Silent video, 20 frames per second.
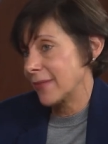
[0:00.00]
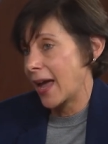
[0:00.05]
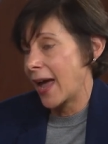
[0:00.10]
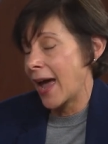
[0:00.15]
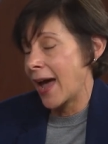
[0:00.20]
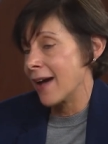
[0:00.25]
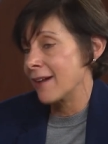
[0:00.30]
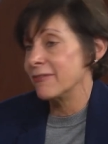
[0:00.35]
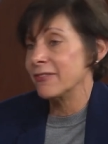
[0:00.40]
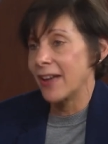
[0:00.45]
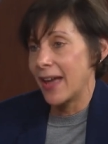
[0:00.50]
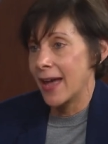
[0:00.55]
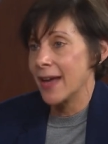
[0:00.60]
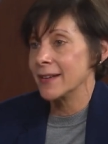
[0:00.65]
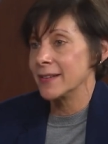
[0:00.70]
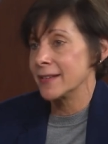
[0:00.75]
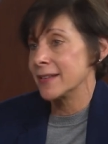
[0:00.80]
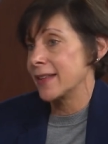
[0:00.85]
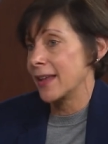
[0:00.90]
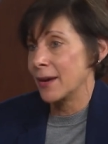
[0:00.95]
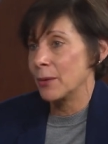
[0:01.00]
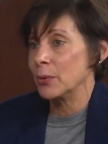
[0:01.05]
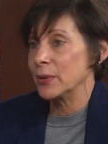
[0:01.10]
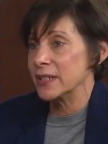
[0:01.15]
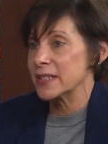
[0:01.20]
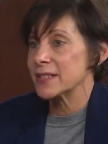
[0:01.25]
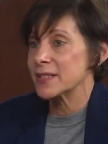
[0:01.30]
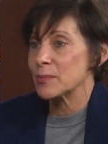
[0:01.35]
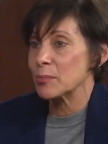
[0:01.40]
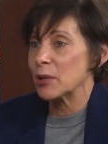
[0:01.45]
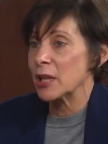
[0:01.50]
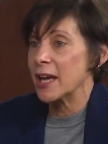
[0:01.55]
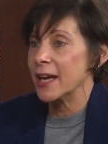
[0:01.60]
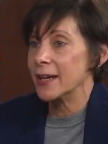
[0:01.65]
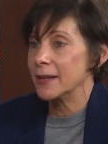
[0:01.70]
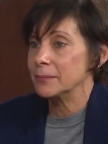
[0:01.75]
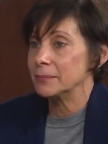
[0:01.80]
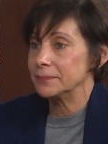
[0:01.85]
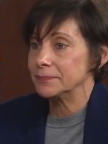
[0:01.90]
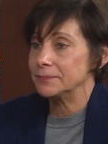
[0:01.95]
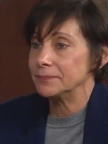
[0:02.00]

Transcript: have and that we display.